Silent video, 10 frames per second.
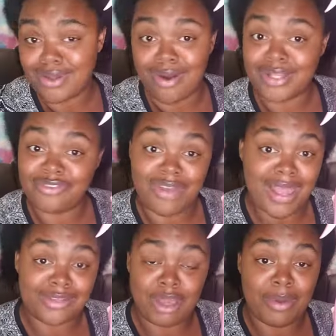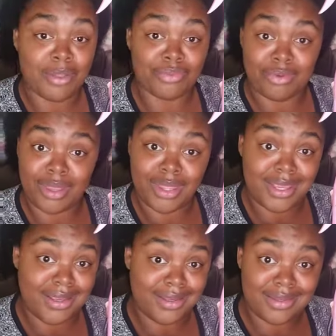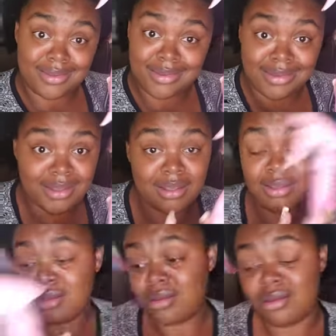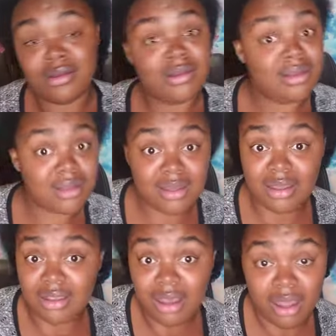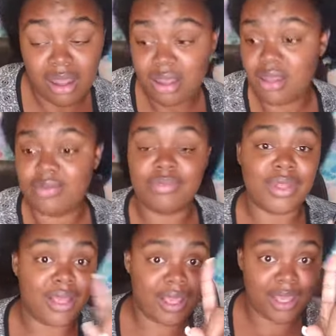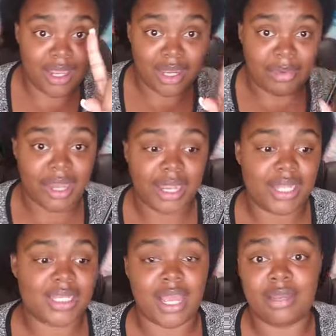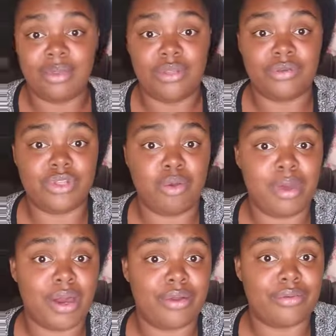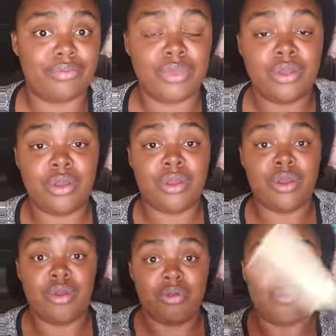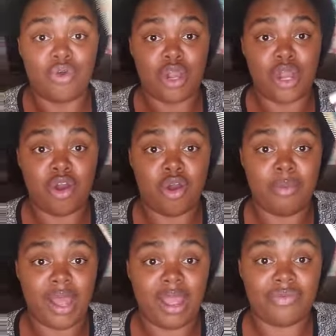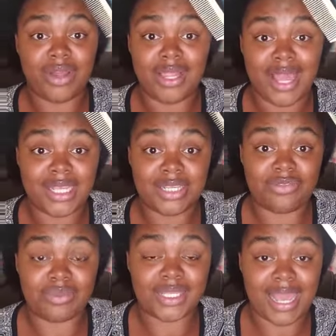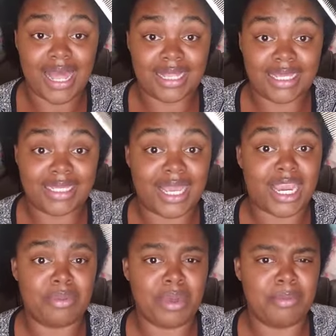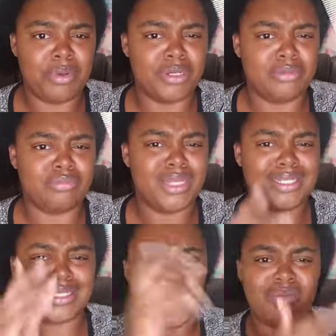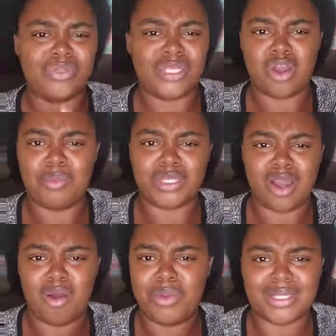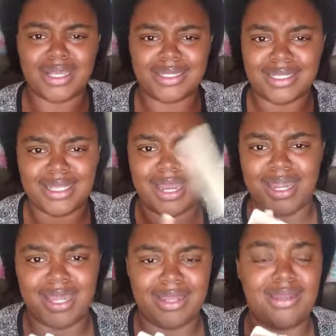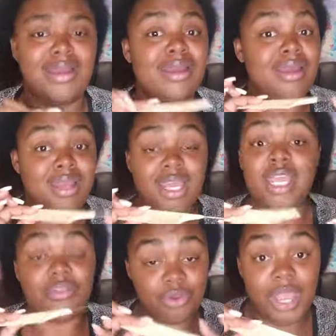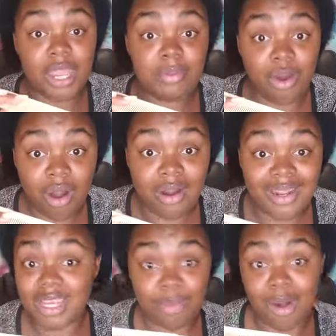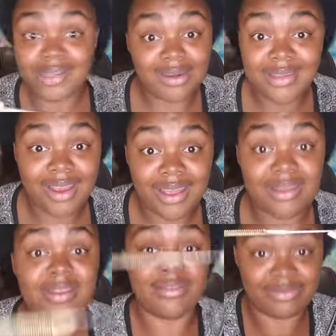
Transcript: are hard to find, so I bought 3 of these. Cause ain't nobody got time to be losing no bottle. For a comb, I have the classic from Sally's. I can't remember exactly what this comb is called, but it's like $6.99. If you can't part and your parts aren't together,